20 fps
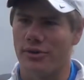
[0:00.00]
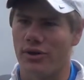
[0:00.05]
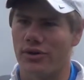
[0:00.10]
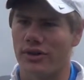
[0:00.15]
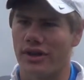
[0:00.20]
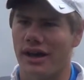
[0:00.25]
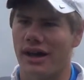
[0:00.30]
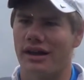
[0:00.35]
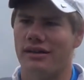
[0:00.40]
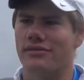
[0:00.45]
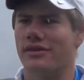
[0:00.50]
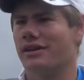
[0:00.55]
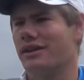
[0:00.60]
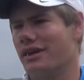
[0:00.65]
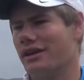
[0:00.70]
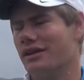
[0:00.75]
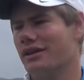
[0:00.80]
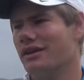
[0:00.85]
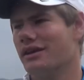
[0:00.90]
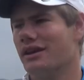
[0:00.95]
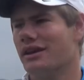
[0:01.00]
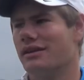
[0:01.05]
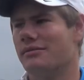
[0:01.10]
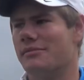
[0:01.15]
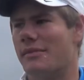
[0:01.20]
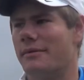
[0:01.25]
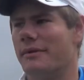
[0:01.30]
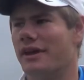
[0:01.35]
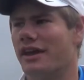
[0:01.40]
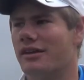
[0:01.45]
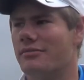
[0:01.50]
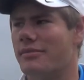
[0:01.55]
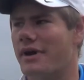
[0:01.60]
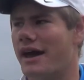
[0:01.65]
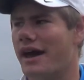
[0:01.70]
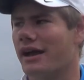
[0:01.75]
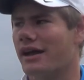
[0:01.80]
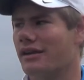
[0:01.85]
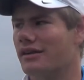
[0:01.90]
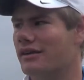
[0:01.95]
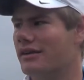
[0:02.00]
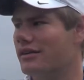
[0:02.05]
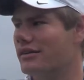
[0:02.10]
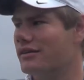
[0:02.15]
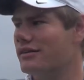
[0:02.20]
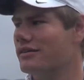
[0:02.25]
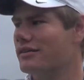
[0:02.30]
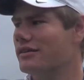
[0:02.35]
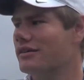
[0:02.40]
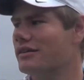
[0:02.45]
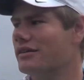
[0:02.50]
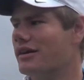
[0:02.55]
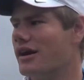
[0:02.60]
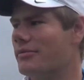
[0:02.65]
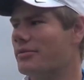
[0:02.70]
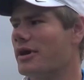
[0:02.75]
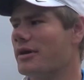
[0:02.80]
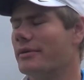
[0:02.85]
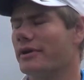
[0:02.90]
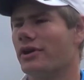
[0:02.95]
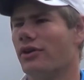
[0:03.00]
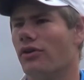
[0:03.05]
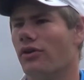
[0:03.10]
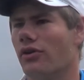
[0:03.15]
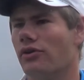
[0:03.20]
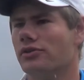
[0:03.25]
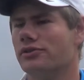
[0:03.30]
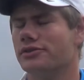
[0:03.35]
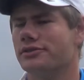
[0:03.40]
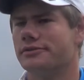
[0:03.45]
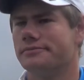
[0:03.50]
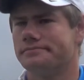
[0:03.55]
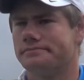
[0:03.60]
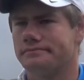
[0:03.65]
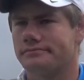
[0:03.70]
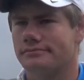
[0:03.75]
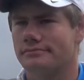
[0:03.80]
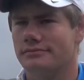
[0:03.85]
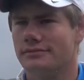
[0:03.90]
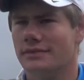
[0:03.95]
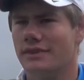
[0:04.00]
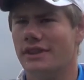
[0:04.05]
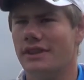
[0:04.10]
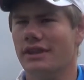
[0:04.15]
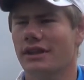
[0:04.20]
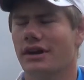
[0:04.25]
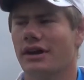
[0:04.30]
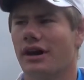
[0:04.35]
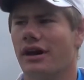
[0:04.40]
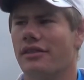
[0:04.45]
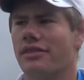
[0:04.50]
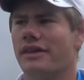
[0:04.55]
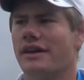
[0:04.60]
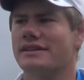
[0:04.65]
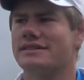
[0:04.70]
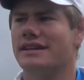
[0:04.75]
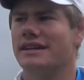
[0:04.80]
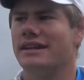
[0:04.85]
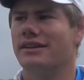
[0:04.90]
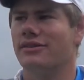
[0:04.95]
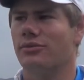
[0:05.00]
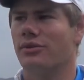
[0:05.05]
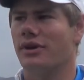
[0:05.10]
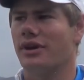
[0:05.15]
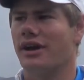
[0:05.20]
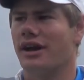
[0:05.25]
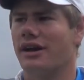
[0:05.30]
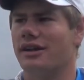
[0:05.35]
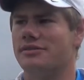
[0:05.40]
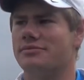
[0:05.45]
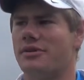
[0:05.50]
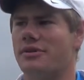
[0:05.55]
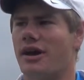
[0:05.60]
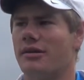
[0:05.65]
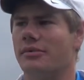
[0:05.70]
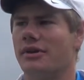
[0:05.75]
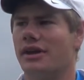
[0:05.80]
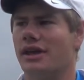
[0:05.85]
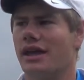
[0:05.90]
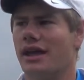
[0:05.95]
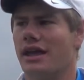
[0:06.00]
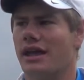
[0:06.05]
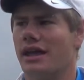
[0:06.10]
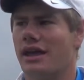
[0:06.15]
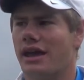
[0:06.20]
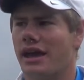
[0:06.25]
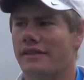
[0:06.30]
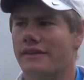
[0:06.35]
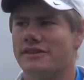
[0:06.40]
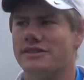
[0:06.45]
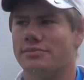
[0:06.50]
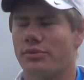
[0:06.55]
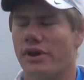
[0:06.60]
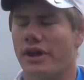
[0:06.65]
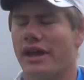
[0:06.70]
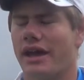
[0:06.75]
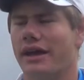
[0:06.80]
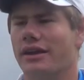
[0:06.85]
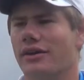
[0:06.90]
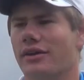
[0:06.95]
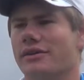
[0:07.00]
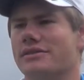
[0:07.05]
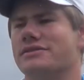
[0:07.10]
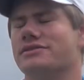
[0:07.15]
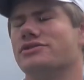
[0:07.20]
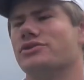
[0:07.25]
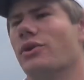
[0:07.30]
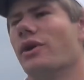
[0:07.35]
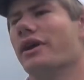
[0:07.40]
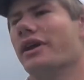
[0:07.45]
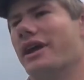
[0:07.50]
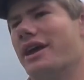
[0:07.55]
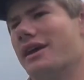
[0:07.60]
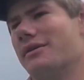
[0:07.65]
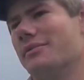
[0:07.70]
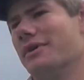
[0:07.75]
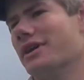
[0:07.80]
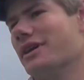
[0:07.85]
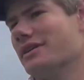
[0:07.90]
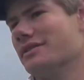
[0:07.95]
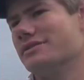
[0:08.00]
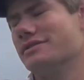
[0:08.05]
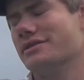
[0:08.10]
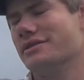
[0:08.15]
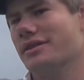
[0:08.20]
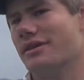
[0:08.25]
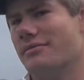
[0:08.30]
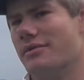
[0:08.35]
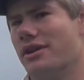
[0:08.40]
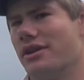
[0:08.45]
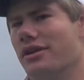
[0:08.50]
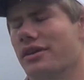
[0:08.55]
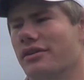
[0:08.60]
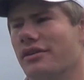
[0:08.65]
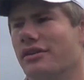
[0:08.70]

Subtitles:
bogey out of it and maybe get it back in the upcoming holes. Things I need to work on is probably, in the spring I noticed short game, because, I mean,